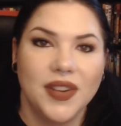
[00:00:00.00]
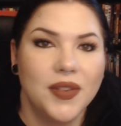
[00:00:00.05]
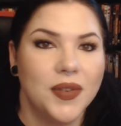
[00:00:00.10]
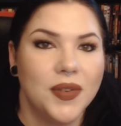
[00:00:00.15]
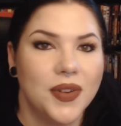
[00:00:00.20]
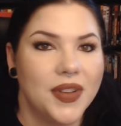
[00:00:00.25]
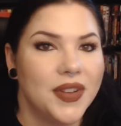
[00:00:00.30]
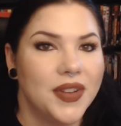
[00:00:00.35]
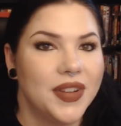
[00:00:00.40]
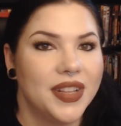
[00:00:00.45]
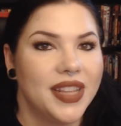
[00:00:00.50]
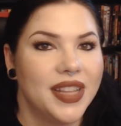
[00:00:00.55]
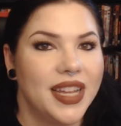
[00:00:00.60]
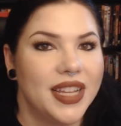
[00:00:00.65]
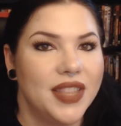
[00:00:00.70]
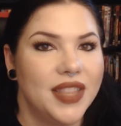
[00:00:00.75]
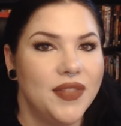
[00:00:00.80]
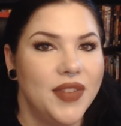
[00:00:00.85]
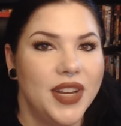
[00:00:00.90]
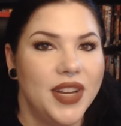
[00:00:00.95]
or you could
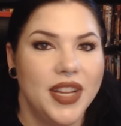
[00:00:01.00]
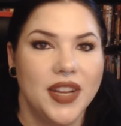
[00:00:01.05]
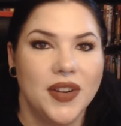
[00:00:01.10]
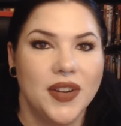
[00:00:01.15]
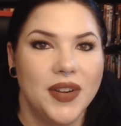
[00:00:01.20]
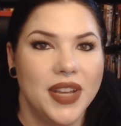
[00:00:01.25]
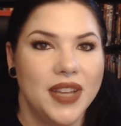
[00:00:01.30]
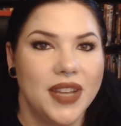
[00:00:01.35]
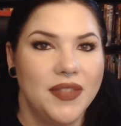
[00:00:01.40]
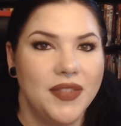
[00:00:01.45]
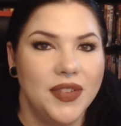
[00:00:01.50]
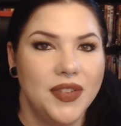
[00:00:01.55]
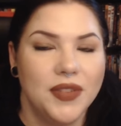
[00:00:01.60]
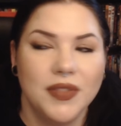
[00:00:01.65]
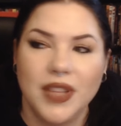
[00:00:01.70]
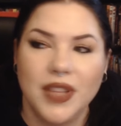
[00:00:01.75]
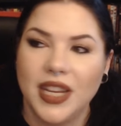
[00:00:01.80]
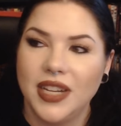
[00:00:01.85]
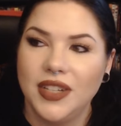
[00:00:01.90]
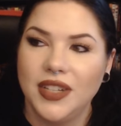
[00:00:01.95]
like the video if you
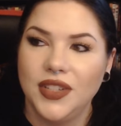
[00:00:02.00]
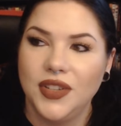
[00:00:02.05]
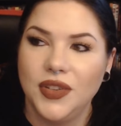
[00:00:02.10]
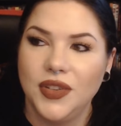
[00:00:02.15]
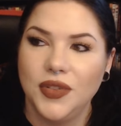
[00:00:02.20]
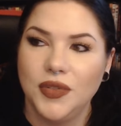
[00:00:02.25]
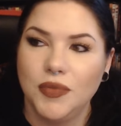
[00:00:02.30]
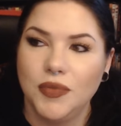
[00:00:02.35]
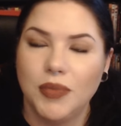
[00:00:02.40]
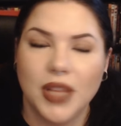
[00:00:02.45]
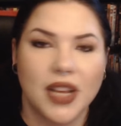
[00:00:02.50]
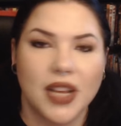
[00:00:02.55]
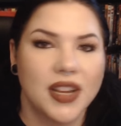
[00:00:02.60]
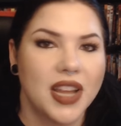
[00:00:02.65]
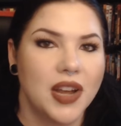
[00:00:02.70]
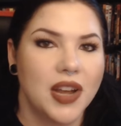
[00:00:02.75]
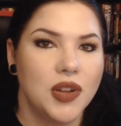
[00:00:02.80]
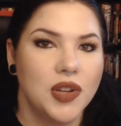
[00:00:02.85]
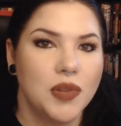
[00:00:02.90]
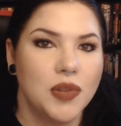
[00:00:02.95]
like to block
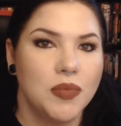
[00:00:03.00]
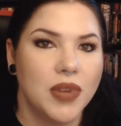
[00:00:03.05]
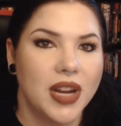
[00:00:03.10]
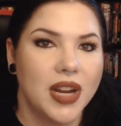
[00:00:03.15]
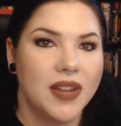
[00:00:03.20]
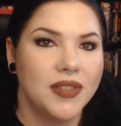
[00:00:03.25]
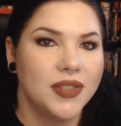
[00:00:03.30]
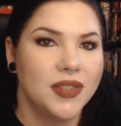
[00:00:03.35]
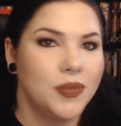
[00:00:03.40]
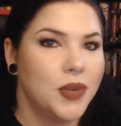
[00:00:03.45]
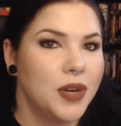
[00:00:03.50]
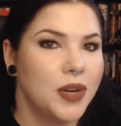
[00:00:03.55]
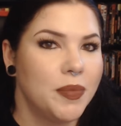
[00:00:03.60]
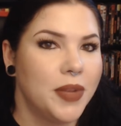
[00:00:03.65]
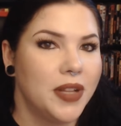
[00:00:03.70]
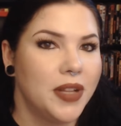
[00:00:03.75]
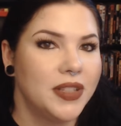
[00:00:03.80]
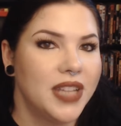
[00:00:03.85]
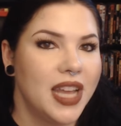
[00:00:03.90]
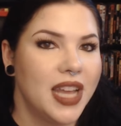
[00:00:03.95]
out your brows, wear
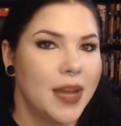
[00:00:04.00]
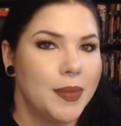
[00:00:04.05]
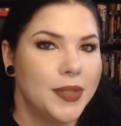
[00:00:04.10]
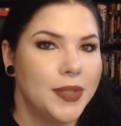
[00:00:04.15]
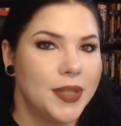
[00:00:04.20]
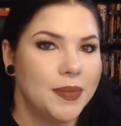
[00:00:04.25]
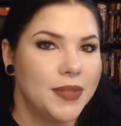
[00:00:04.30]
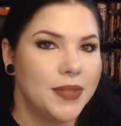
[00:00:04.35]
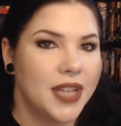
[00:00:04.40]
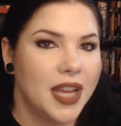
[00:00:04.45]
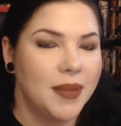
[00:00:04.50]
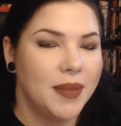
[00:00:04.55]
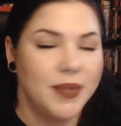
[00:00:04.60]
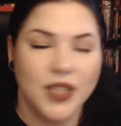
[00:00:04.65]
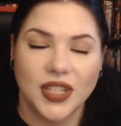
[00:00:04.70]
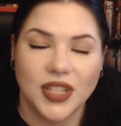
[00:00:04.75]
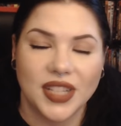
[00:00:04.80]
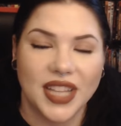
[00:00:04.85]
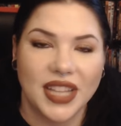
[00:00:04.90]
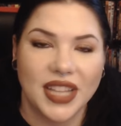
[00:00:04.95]
bald caps sometime,
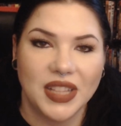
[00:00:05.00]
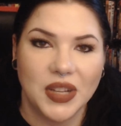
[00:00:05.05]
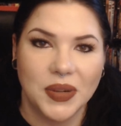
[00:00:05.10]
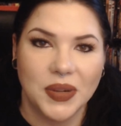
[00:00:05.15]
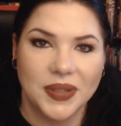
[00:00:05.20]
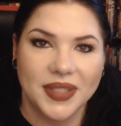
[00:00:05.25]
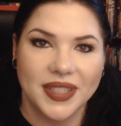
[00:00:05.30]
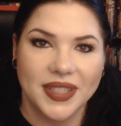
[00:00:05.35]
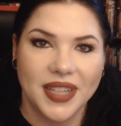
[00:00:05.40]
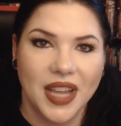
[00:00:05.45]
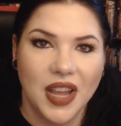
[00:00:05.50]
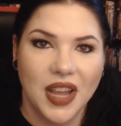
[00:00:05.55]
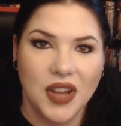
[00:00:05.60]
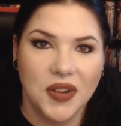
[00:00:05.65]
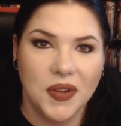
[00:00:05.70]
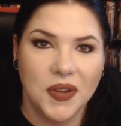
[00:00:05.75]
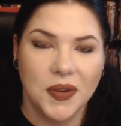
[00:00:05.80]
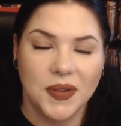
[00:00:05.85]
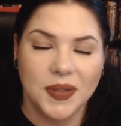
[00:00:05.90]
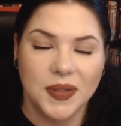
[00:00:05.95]
just let loose.
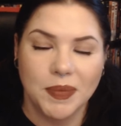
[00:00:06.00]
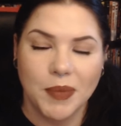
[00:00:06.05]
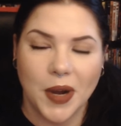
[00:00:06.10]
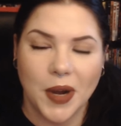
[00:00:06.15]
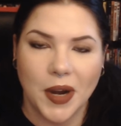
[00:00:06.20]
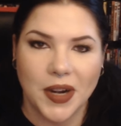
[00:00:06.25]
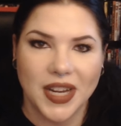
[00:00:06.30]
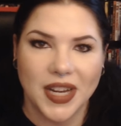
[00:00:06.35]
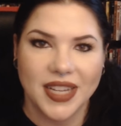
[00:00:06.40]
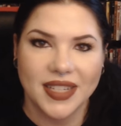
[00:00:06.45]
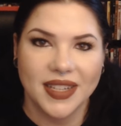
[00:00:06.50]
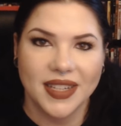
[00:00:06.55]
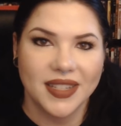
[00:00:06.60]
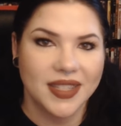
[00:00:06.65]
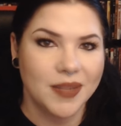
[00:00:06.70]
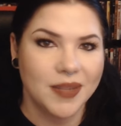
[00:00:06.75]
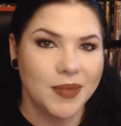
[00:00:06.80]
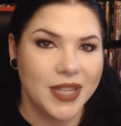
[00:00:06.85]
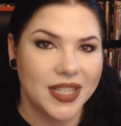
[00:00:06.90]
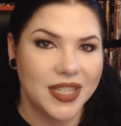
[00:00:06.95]
Go to some parties,
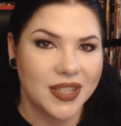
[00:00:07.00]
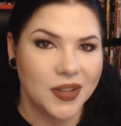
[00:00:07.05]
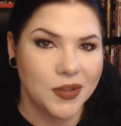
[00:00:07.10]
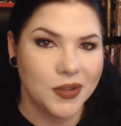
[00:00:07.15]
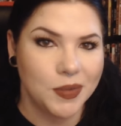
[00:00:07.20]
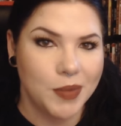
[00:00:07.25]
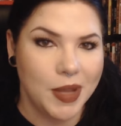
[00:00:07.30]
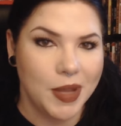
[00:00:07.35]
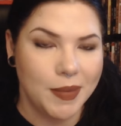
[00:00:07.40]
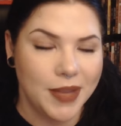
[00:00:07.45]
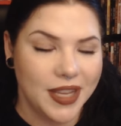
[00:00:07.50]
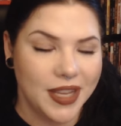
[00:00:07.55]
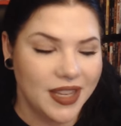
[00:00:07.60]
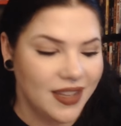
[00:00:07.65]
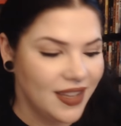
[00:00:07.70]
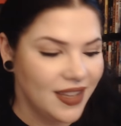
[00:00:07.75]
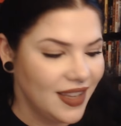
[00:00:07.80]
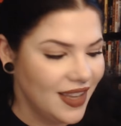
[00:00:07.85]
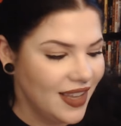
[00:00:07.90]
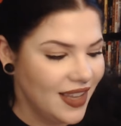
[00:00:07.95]
some discos maybe.
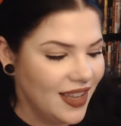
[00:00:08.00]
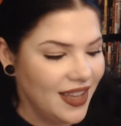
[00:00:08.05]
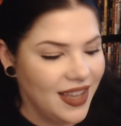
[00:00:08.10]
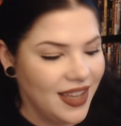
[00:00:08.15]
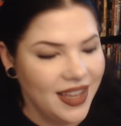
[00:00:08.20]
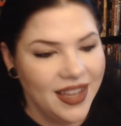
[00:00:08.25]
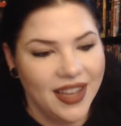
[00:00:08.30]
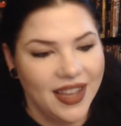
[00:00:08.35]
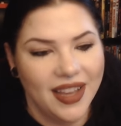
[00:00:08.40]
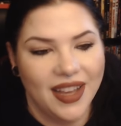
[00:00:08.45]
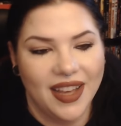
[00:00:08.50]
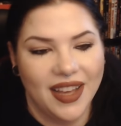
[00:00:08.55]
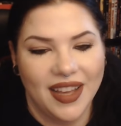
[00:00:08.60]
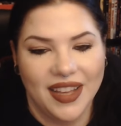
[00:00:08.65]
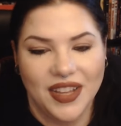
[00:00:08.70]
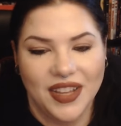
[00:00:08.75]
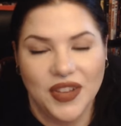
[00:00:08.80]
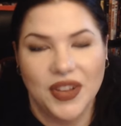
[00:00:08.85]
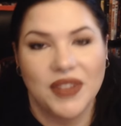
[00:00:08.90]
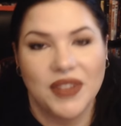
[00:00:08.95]

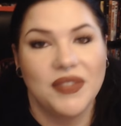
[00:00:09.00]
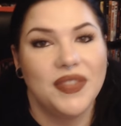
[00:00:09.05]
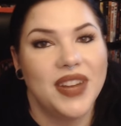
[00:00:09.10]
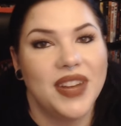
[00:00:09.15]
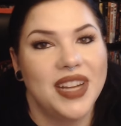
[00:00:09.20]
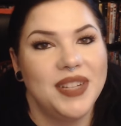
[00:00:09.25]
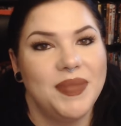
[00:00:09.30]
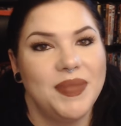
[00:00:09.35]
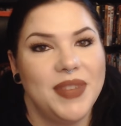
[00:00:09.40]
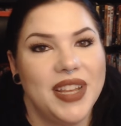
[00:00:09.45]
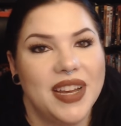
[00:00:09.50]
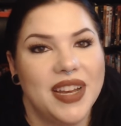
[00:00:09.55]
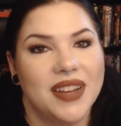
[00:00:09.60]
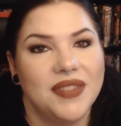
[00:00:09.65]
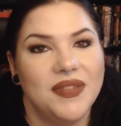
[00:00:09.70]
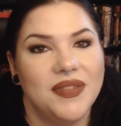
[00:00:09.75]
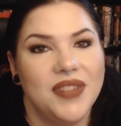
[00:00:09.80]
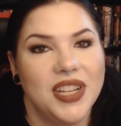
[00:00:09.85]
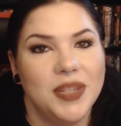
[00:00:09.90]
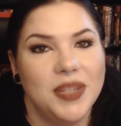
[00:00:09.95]
You can find me
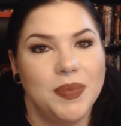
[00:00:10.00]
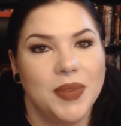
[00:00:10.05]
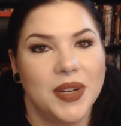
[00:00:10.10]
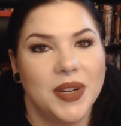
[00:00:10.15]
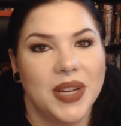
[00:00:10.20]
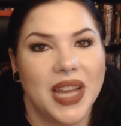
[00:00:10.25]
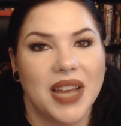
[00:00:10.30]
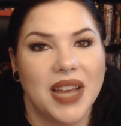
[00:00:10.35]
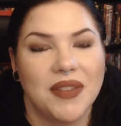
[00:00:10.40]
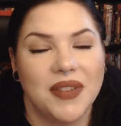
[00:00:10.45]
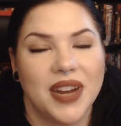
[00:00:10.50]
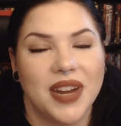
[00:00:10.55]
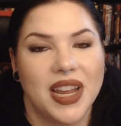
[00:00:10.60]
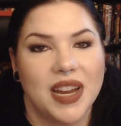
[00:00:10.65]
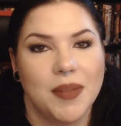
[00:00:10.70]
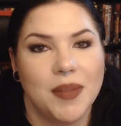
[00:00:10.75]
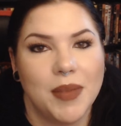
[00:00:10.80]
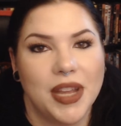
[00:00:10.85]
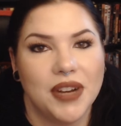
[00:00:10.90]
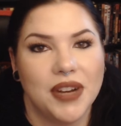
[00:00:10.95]
on Facebook at
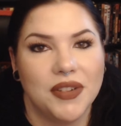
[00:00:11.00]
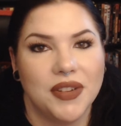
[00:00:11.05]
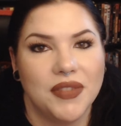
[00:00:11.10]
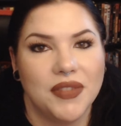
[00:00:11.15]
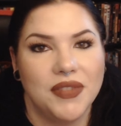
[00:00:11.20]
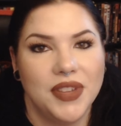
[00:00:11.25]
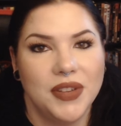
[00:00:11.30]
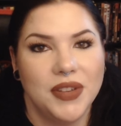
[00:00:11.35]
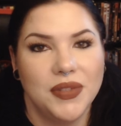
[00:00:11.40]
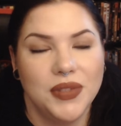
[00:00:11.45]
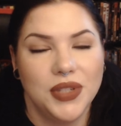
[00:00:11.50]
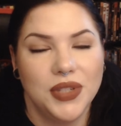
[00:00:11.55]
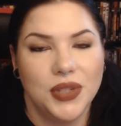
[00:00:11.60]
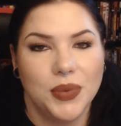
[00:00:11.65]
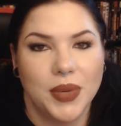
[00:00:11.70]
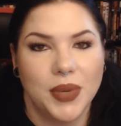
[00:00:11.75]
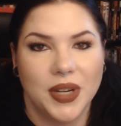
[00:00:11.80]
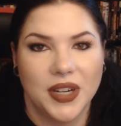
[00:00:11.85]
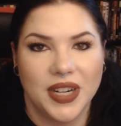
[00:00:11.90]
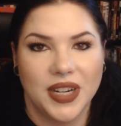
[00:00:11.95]
Rayanimator Reviews,
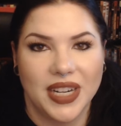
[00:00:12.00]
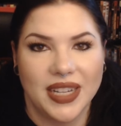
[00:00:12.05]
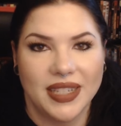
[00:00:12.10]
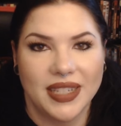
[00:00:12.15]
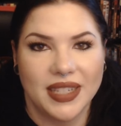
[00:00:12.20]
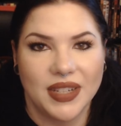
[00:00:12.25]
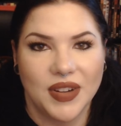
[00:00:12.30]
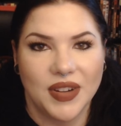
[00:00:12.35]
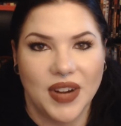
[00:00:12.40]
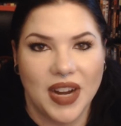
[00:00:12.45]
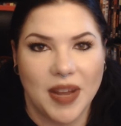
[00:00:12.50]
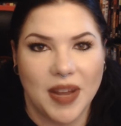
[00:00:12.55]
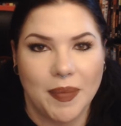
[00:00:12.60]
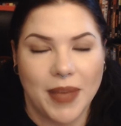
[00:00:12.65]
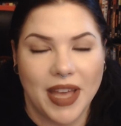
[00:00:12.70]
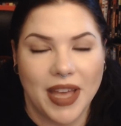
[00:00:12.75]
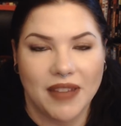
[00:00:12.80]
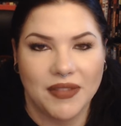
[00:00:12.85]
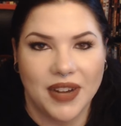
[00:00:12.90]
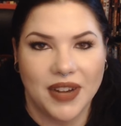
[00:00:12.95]
Twitter and Instagram
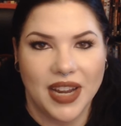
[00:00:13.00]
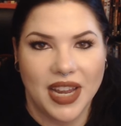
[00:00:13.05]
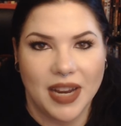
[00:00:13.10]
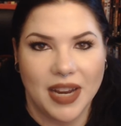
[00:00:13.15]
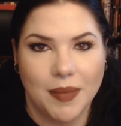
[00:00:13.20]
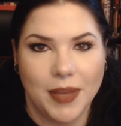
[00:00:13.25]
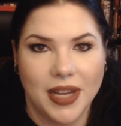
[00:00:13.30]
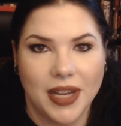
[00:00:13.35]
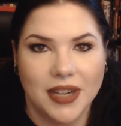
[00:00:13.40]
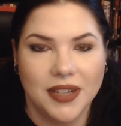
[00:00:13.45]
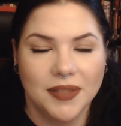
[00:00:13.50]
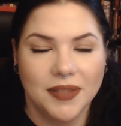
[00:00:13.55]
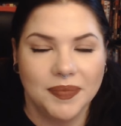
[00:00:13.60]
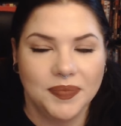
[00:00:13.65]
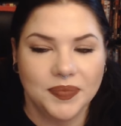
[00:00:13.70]
at Rayanimator.